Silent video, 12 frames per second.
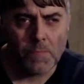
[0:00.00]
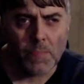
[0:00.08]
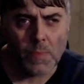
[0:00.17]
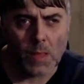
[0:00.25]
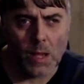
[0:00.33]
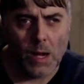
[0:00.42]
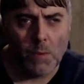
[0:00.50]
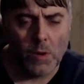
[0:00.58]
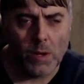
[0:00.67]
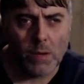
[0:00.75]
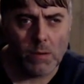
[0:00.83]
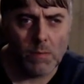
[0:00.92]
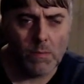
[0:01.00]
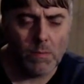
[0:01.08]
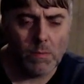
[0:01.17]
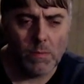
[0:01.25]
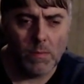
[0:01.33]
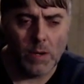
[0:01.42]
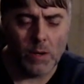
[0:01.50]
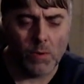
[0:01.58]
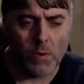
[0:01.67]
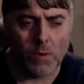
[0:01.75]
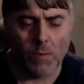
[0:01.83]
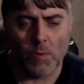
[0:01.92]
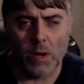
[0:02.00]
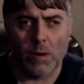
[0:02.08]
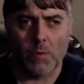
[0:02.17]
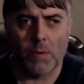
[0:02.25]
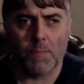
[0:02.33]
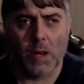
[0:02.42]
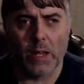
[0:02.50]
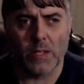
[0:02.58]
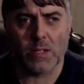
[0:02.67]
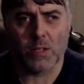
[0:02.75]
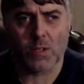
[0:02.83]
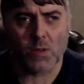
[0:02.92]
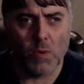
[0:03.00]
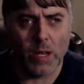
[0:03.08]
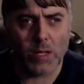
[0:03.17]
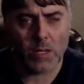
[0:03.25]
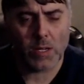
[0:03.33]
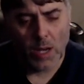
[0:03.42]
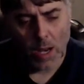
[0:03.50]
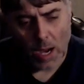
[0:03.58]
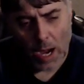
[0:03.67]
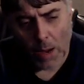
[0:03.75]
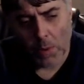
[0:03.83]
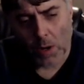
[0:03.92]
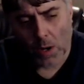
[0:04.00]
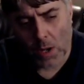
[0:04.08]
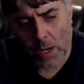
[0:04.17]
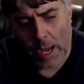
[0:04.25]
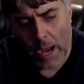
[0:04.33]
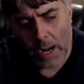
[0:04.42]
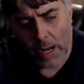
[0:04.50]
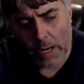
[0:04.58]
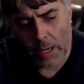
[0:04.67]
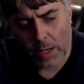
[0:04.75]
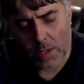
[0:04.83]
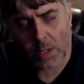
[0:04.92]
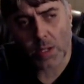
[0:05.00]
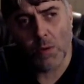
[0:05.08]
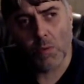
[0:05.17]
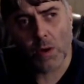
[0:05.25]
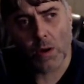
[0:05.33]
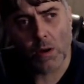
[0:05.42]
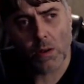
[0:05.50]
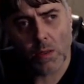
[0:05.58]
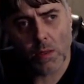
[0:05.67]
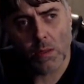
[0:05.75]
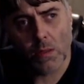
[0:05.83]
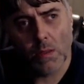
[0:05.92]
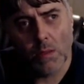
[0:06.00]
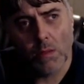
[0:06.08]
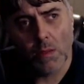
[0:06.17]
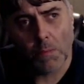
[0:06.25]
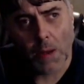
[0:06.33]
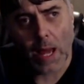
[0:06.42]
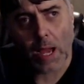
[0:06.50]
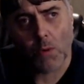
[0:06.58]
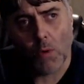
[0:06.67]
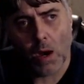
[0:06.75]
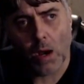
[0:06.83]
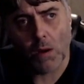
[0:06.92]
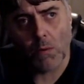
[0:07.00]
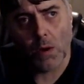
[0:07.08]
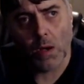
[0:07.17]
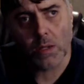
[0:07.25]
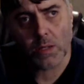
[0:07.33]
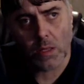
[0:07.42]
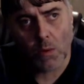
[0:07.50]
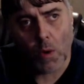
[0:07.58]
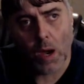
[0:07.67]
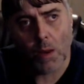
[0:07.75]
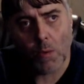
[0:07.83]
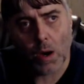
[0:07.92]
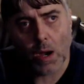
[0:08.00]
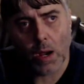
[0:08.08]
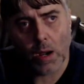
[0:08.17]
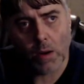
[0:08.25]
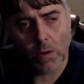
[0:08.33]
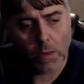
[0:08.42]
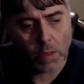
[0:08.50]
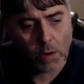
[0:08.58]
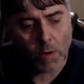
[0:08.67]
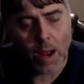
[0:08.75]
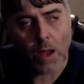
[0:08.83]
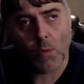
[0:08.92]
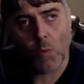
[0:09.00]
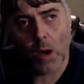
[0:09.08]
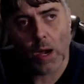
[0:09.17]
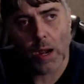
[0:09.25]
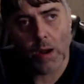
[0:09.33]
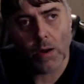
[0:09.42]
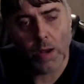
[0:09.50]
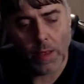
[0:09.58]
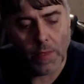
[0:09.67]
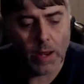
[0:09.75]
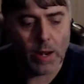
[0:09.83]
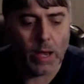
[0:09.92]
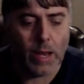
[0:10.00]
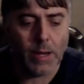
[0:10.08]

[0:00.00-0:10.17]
I would, when I replaced a switch, I would look at it to see where the black wire was and the white wire and the ground wire, and then I'd